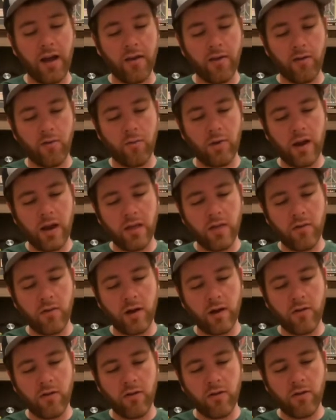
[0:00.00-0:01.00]
So what I do, I
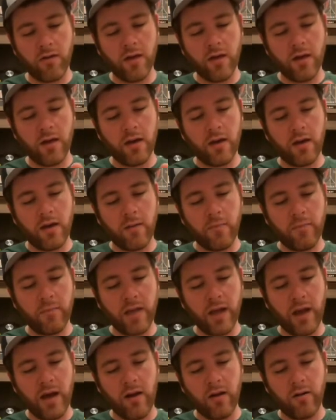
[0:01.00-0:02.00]
just come
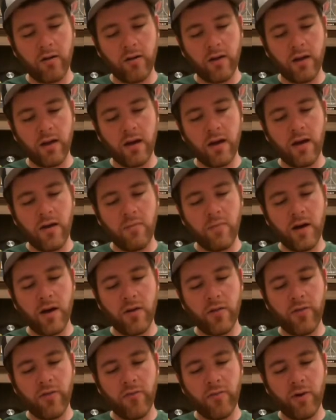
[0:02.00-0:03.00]
down
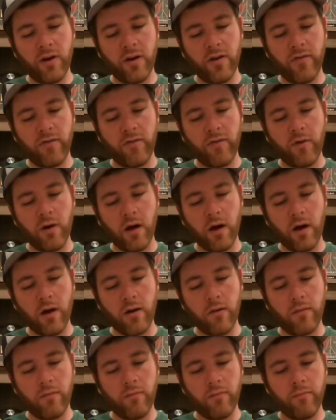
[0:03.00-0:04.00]
about 3 to
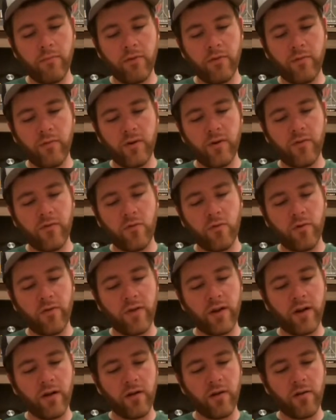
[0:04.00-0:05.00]
4
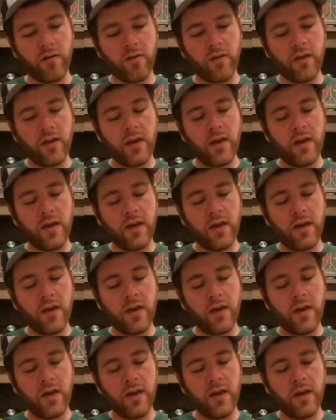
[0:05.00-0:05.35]
fingers,